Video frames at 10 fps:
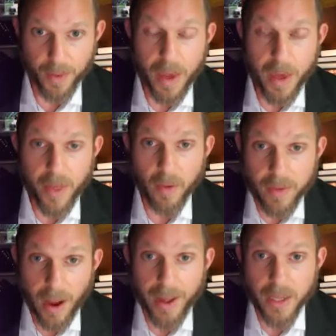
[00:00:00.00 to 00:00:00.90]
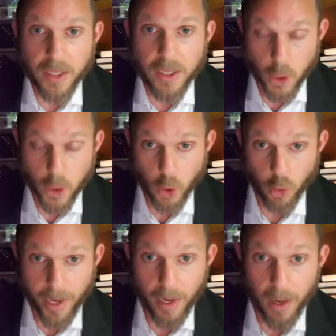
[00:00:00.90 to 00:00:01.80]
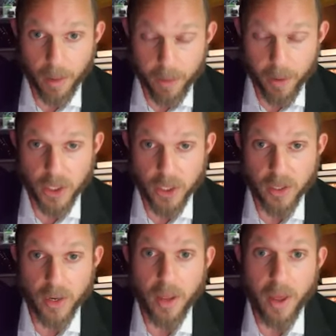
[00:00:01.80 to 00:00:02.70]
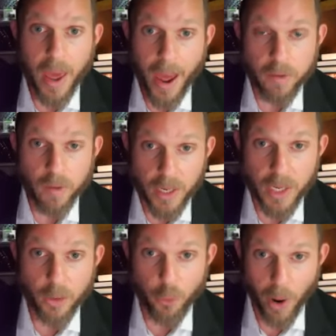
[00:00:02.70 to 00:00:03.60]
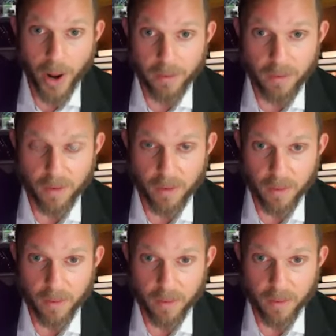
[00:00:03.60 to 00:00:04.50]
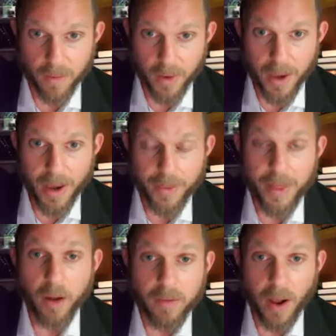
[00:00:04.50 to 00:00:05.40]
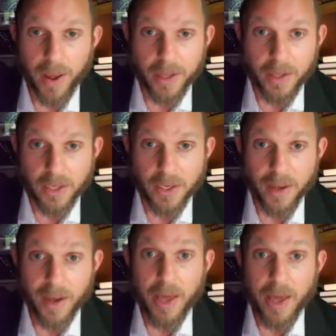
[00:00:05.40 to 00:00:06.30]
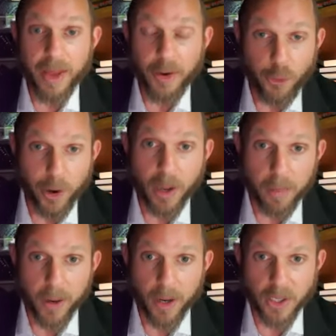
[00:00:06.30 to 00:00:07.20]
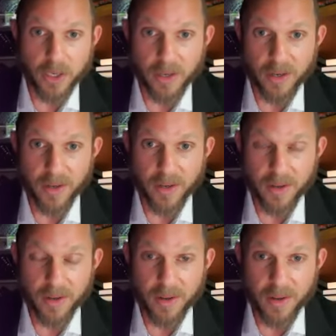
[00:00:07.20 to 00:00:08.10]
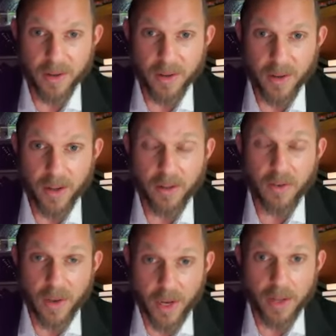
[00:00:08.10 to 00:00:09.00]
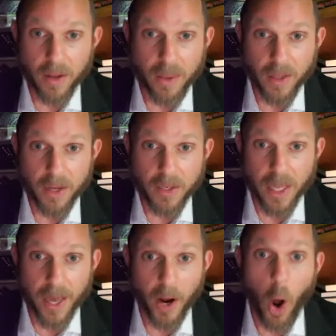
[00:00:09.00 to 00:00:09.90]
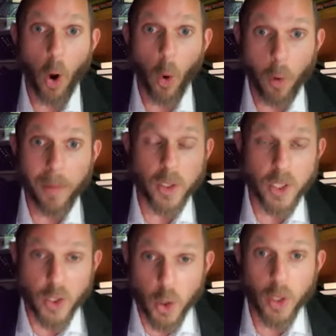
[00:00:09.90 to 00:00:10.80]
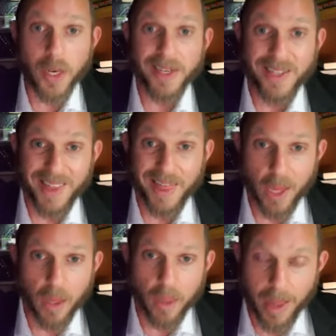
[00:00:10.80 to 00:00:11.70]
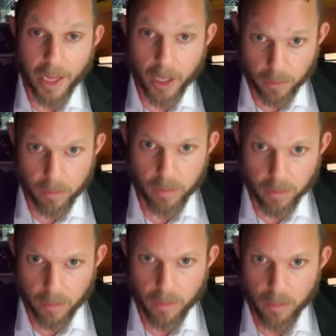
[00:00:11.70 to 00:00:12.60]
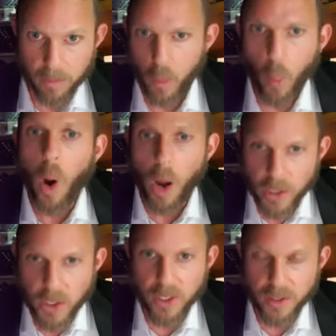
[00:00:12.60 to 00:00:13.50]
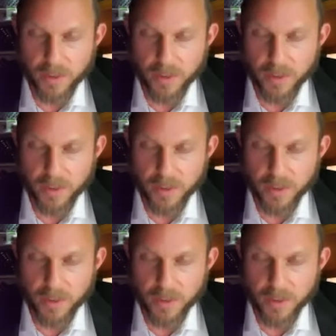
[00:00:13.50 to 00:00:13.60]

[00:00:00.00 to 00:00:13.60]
There are diets that train a person how to eat right. And there are diets that trick a person into eating things that are almost as good as the thing that was.